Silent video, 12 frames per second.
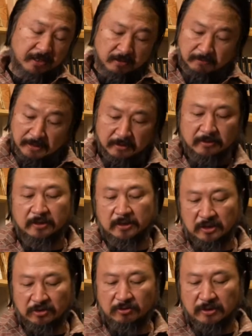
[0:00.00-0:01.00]
by
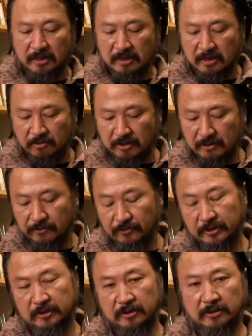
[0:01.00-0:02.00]
Jiro Nakagawa,
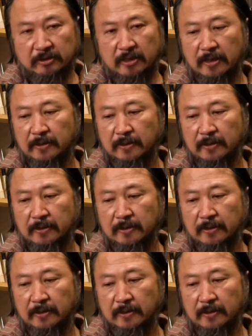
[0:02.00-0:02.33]
which is